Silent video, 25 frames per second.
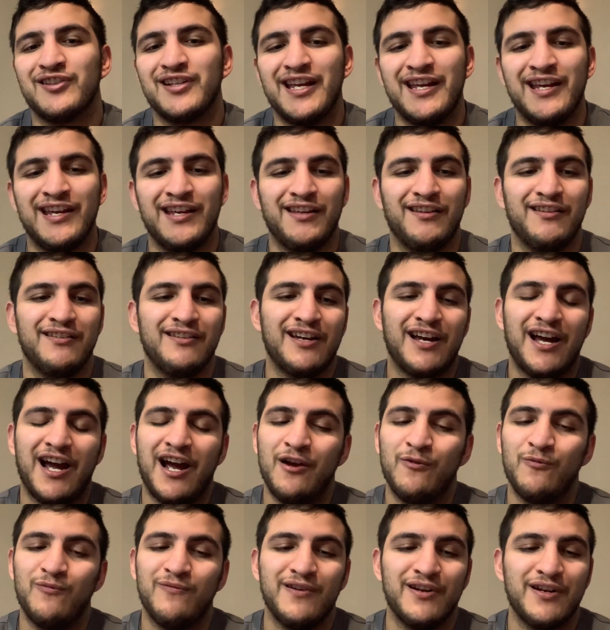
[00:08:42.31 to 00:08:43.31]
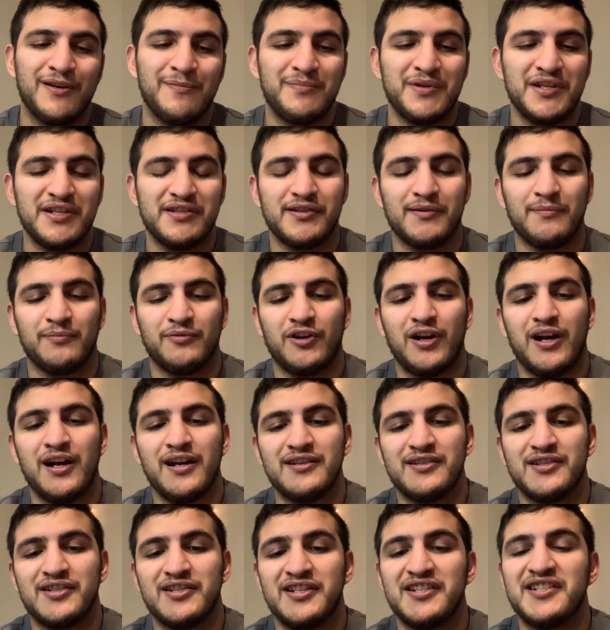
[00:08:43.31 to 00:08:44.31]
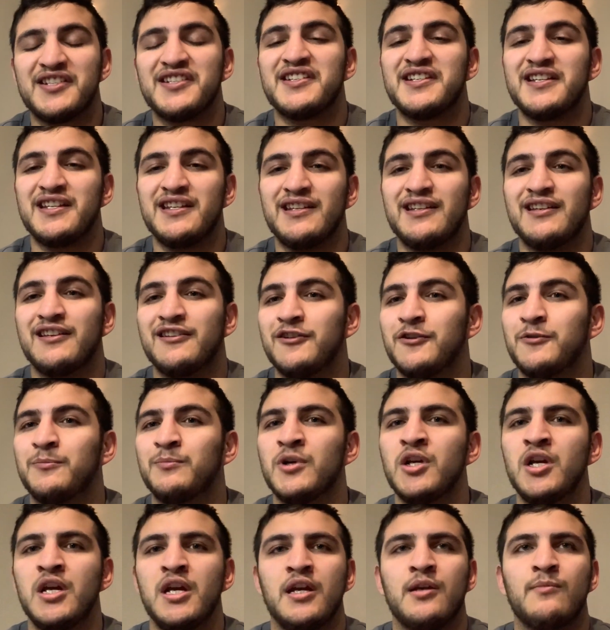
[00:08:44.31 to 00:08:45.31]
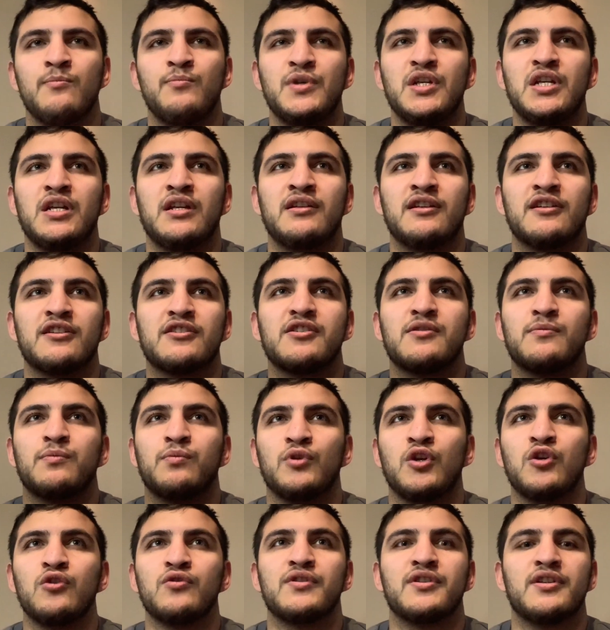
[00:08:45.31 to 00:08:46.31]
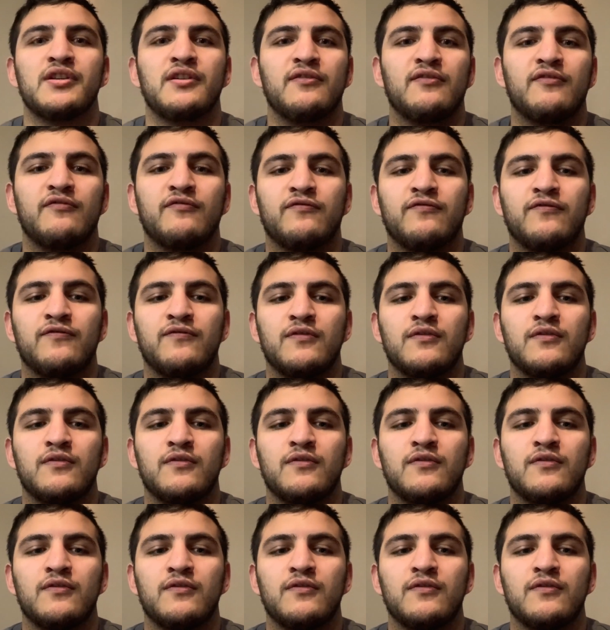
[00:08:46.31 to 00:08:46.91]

And I wouldn't be surprised to see him be an explosive